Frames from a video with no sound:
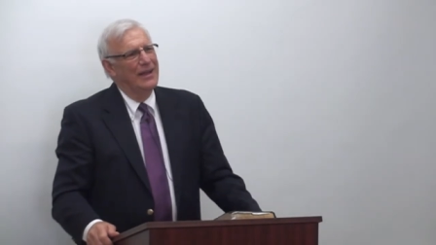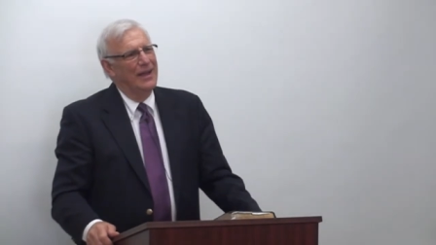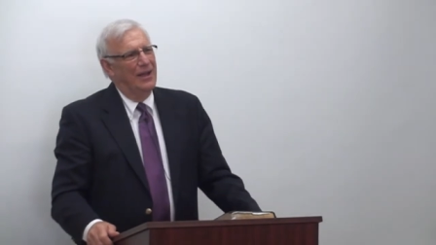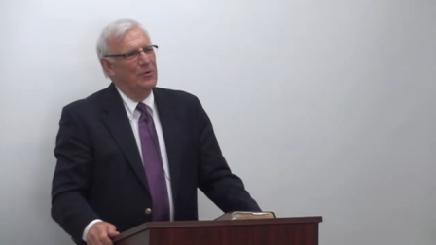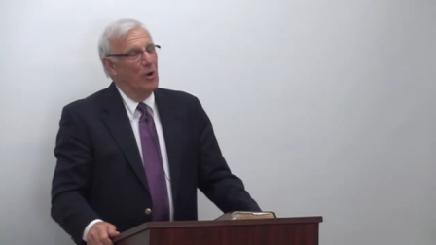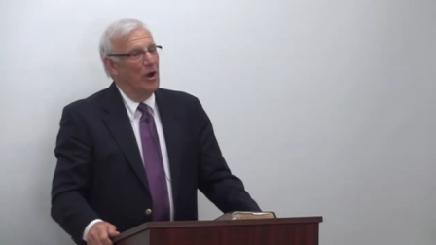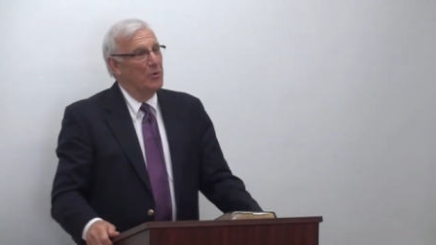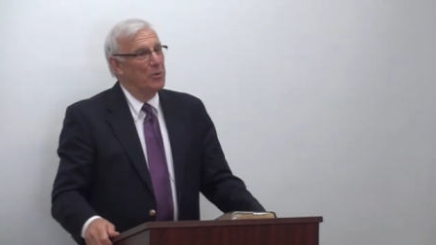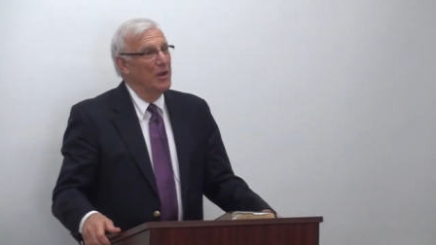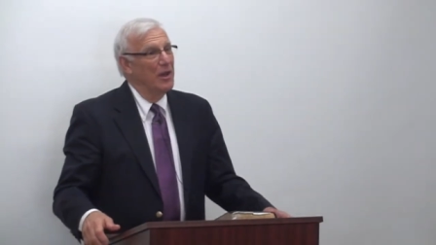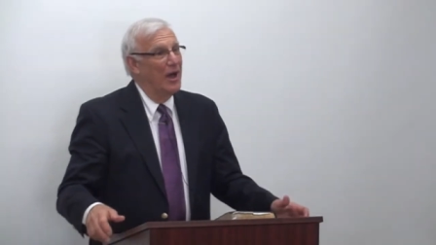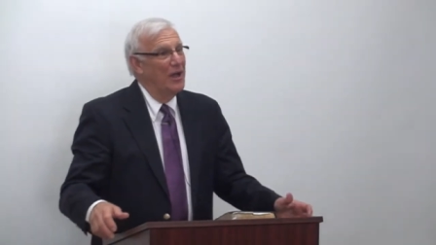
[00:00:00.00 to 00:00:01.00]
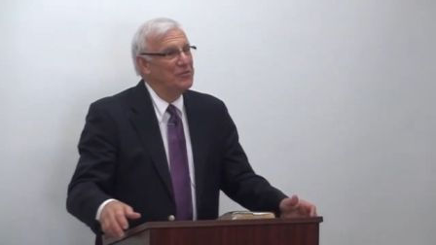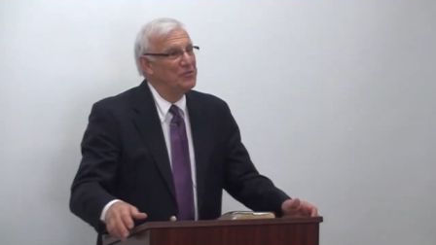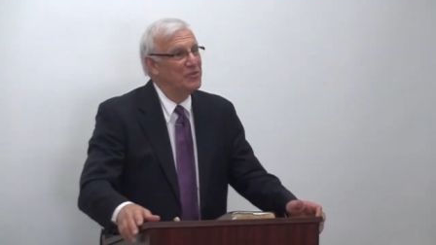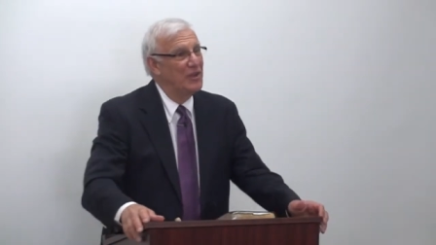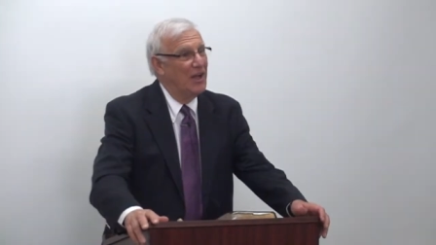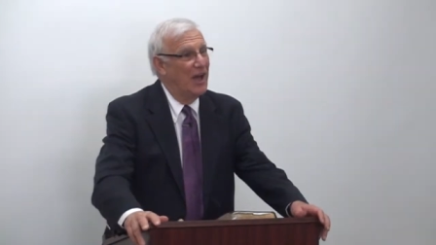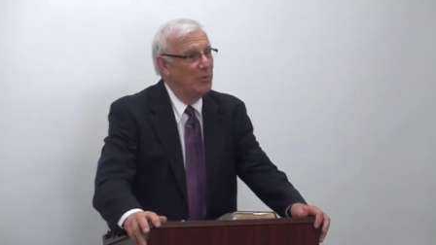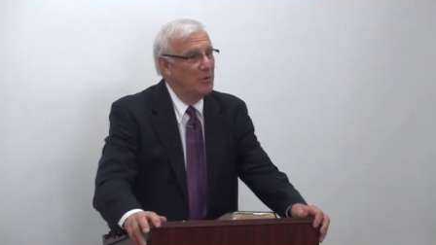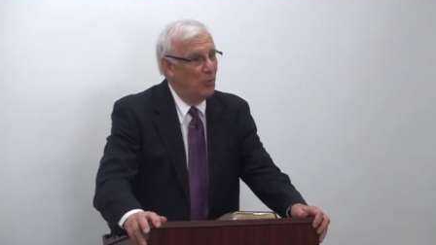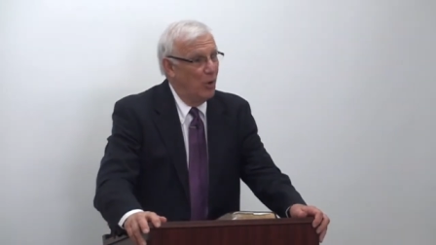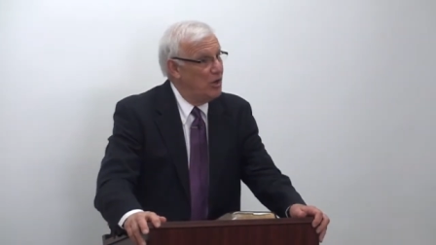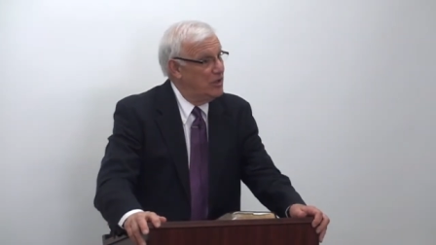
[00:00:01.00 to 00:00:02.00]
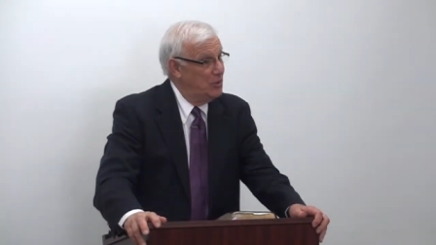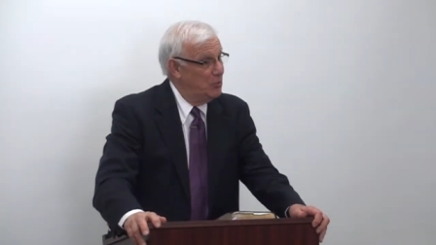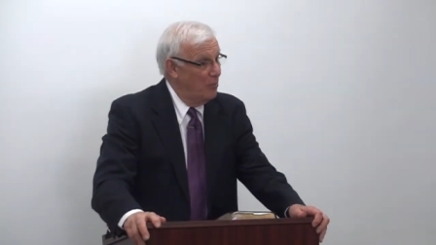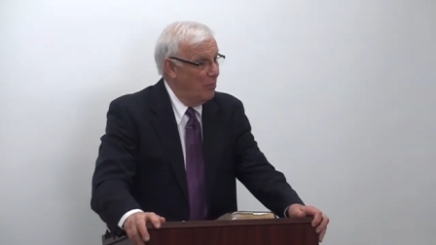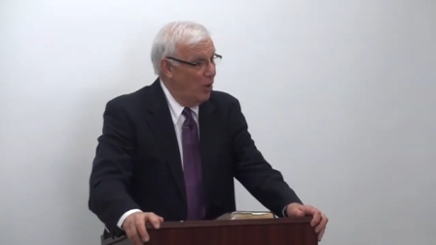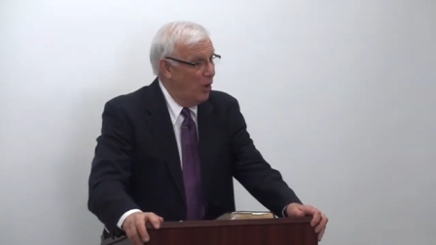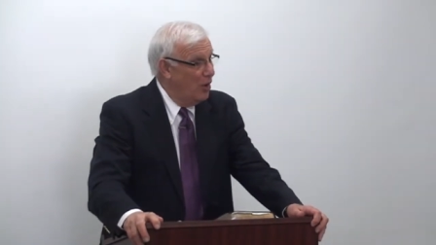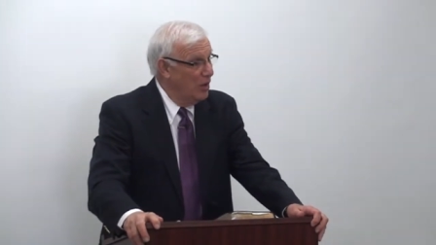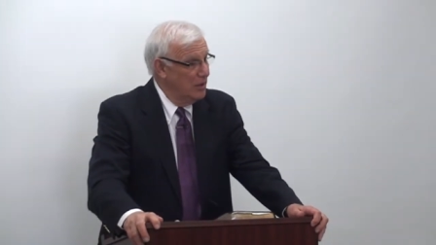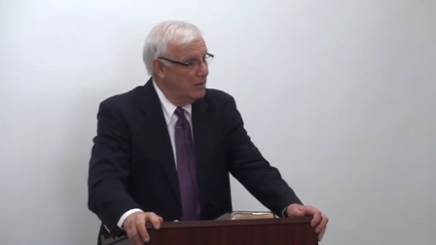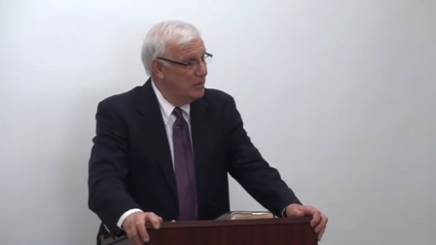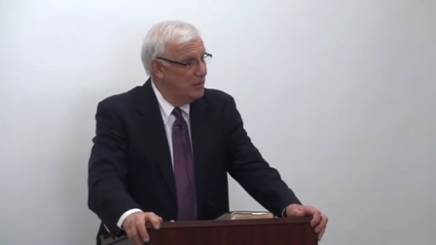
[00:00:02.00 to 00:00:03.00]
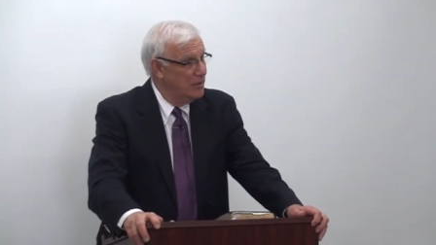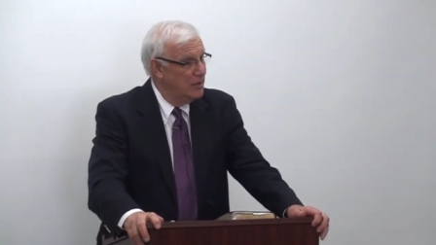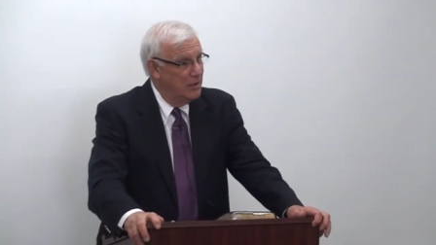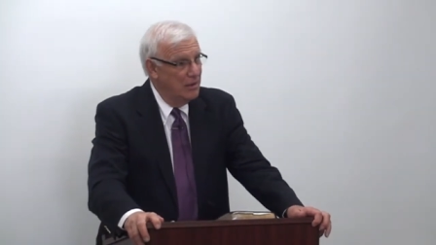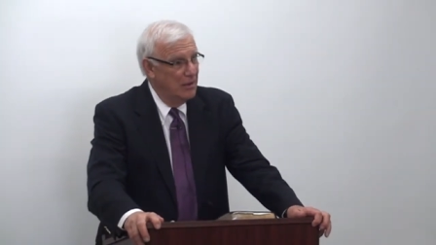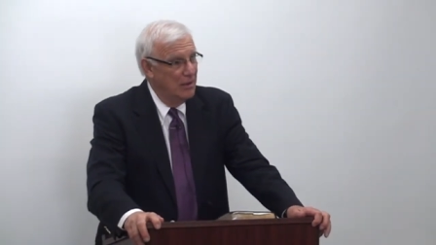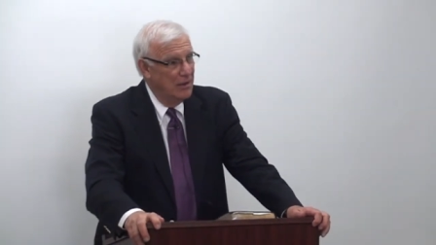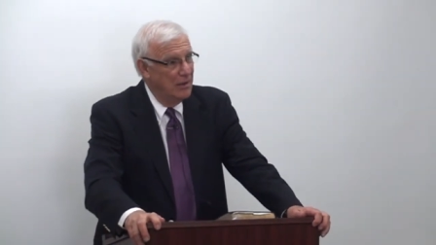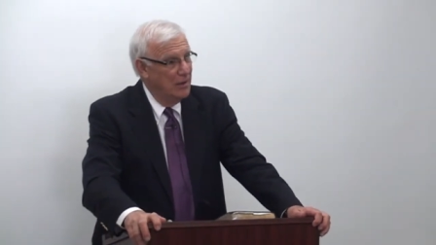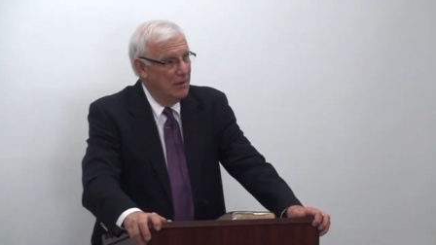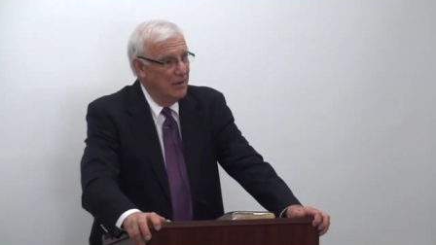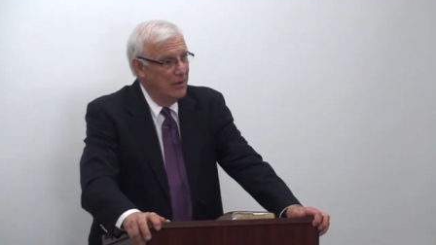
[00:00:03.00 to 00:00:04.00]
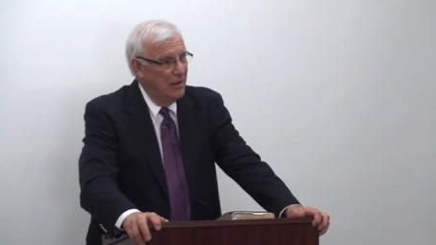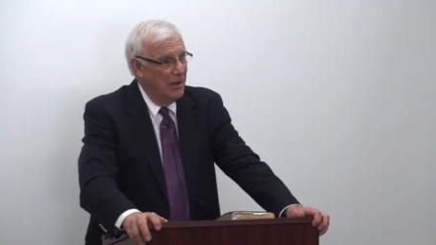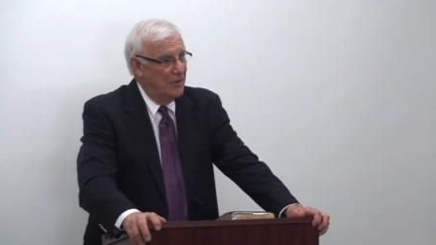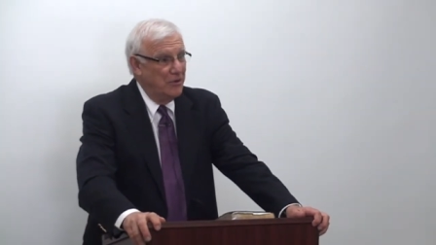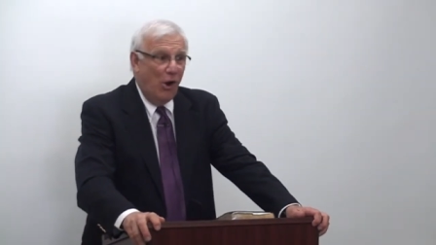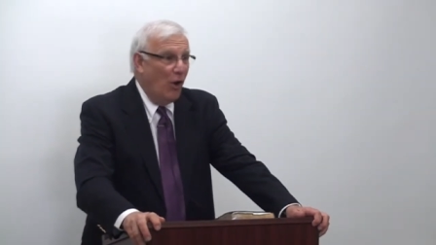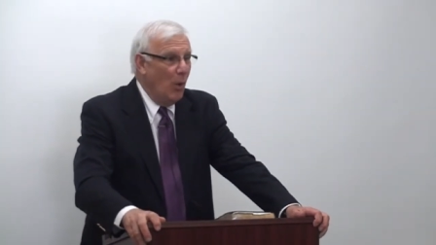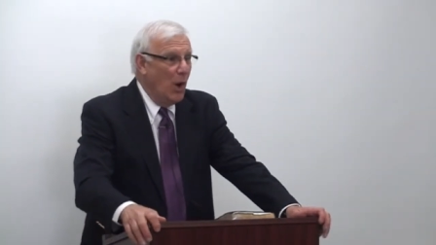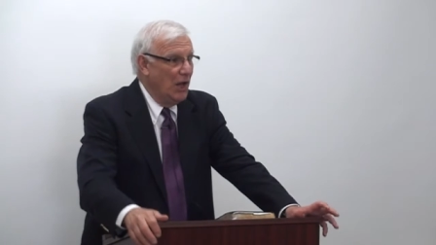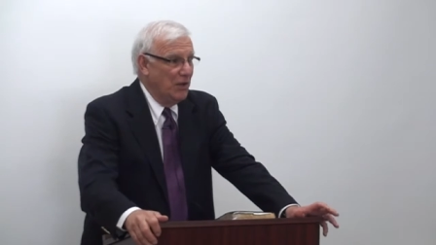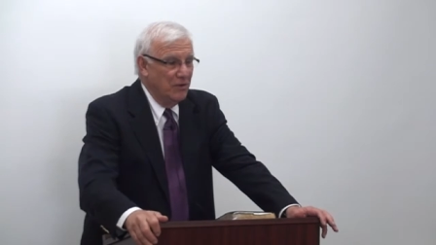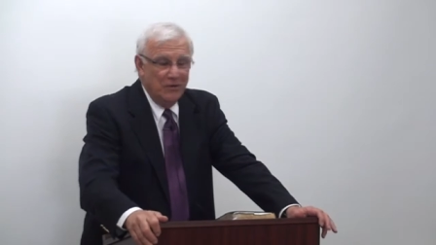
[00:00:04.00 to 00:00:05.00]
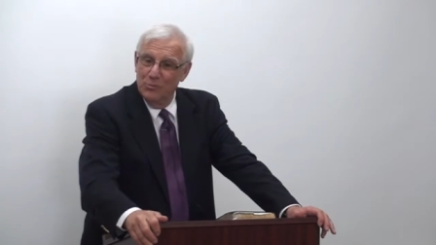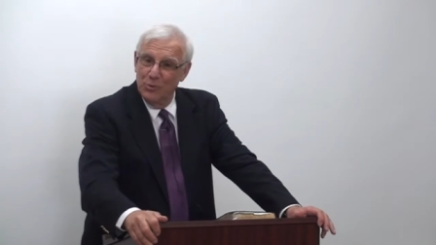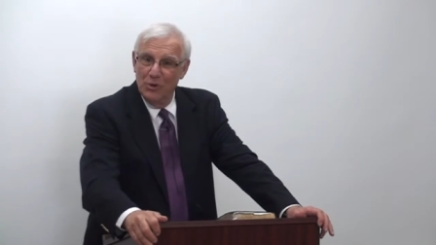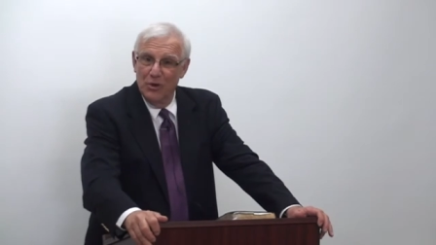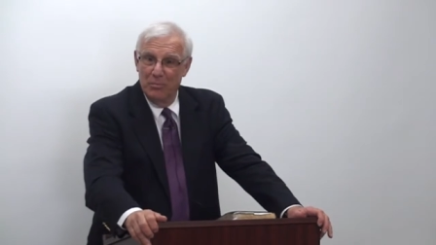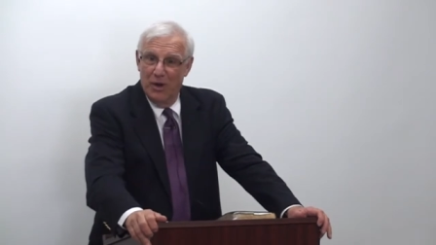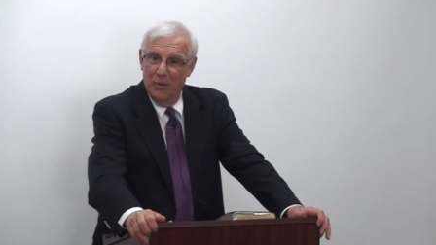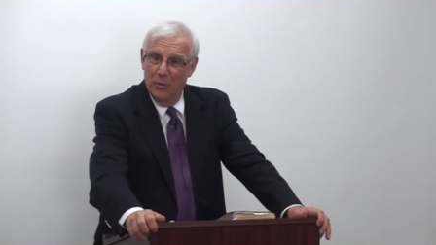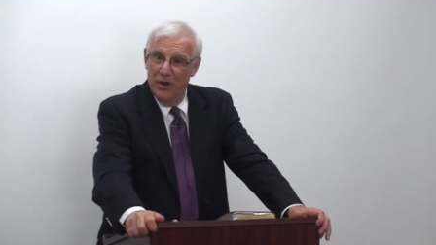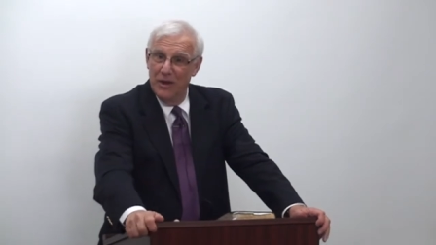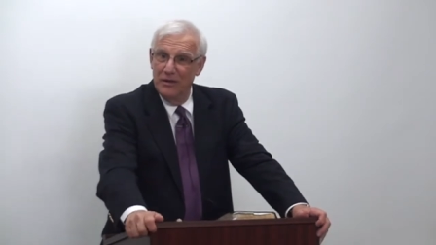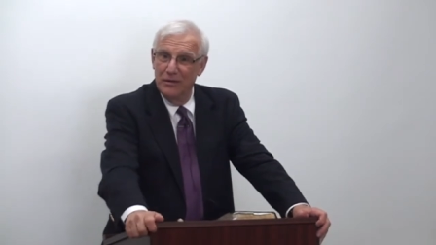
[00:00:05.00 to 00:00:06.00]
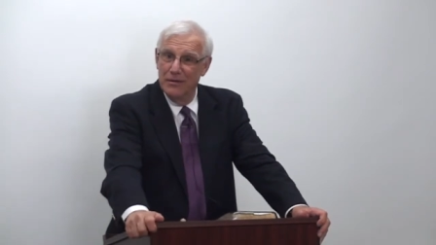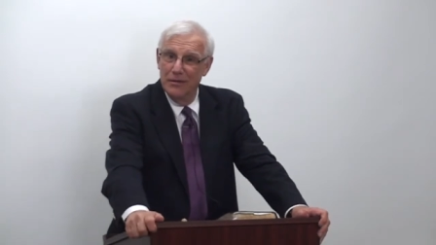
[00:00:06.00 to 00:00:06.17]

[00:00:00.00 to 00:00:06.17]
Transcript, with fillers: And where I realized that I would walk into a mall and no one would look my way.